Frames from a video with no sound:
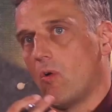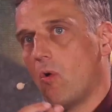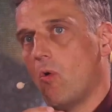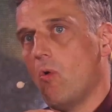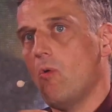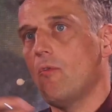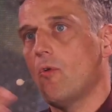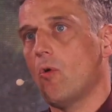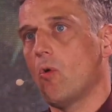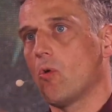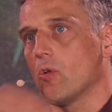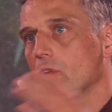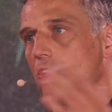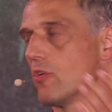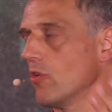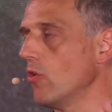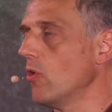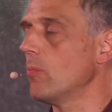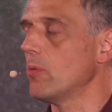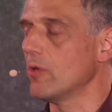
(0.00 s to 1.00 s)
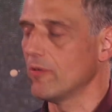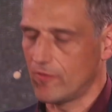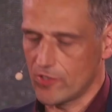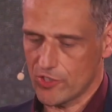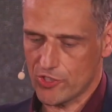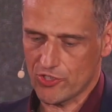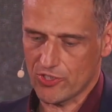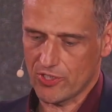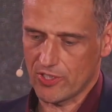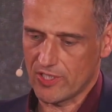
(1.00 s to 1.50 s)
overall global
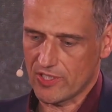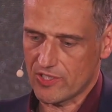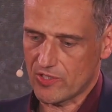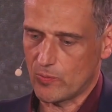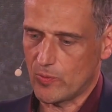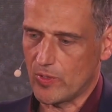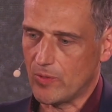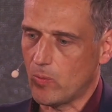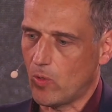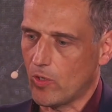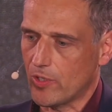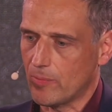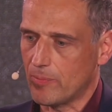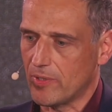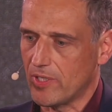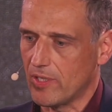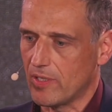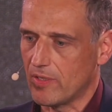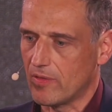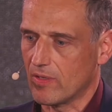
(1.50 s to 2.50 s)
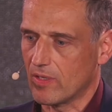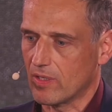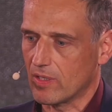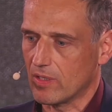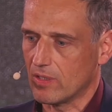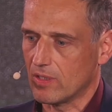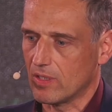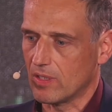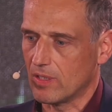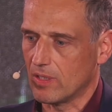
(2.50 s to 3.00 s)
vision is we want to be
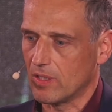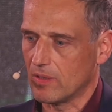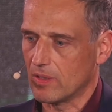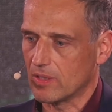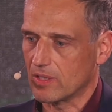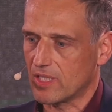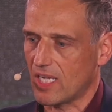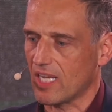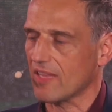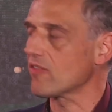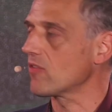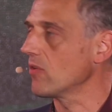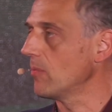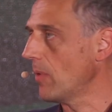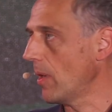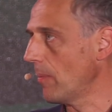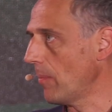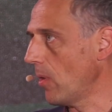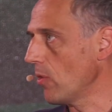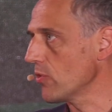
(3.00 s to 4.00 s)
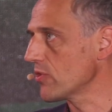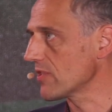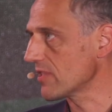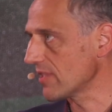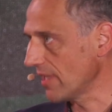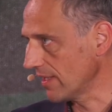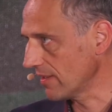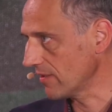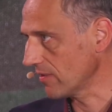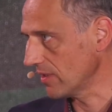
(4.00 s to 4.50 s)
the customer most
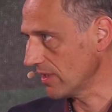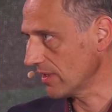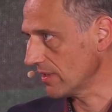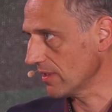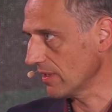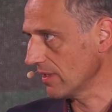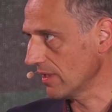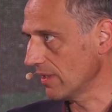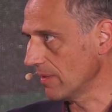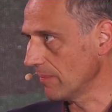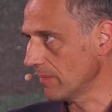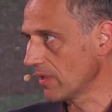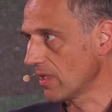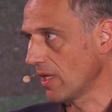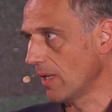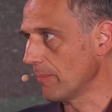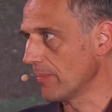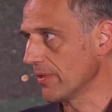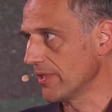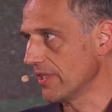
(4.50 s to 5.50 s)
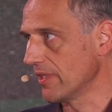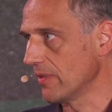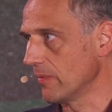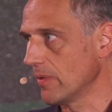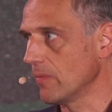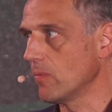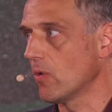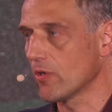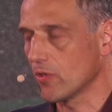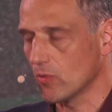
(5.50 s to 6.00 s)
centric company.
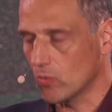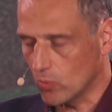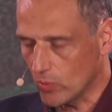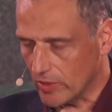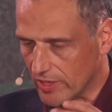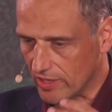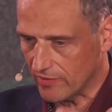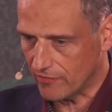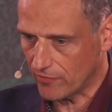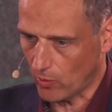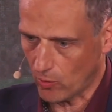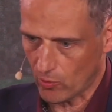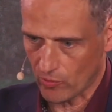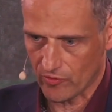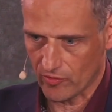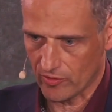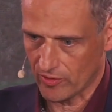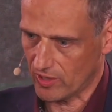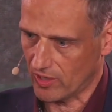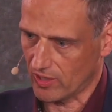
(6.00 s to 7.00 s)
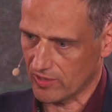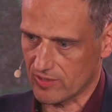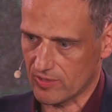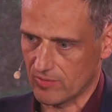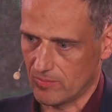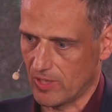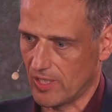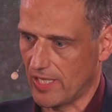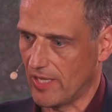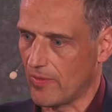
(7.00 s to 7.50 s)
We want to really focus on the
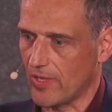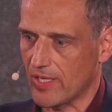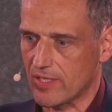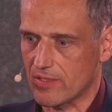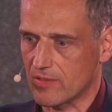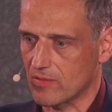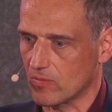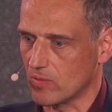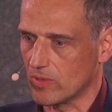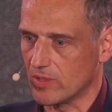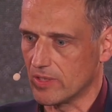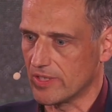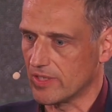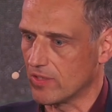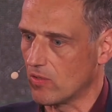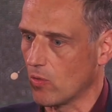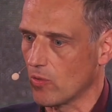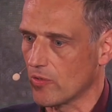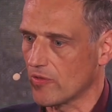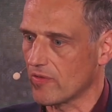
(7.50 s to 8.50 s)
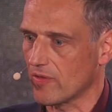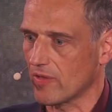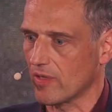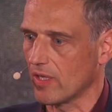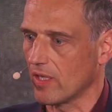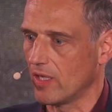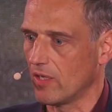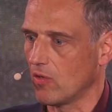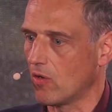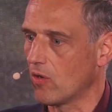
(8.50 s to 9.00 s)
customer, and that really goes
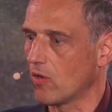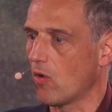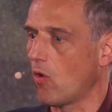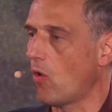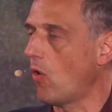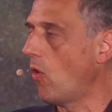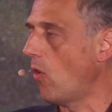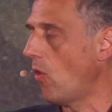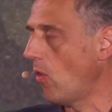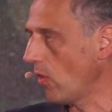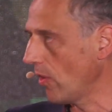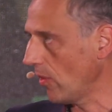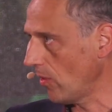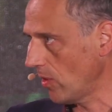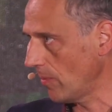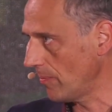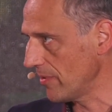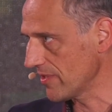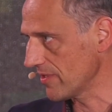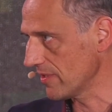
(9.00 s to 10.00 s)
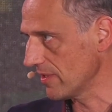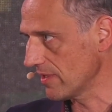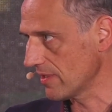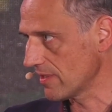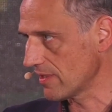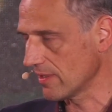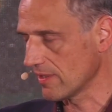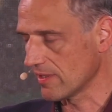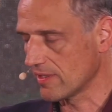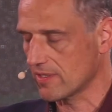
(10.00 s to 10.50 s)
along all our
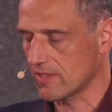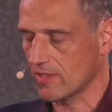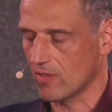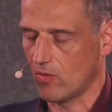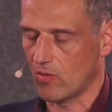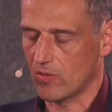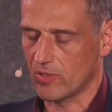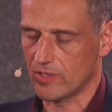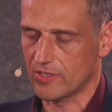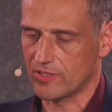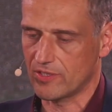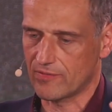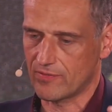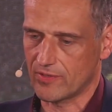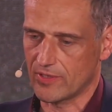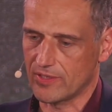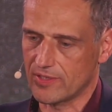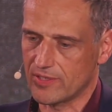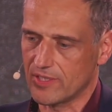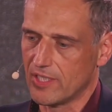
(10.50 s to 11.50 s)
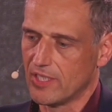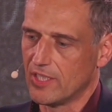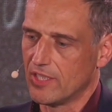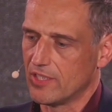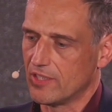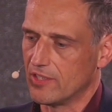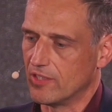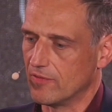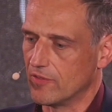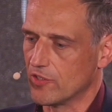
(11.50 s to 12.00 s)
businesses, all our different
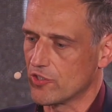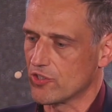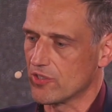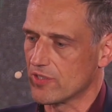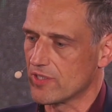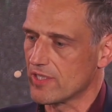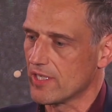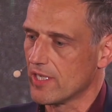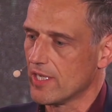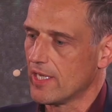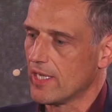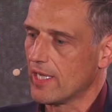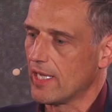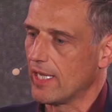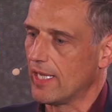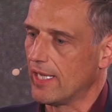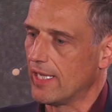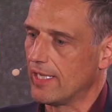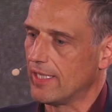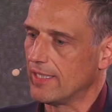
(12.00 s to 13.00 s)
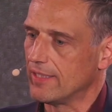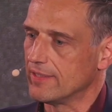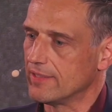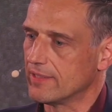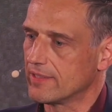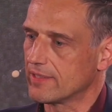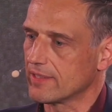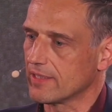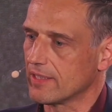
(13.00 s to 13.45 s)
divisions. And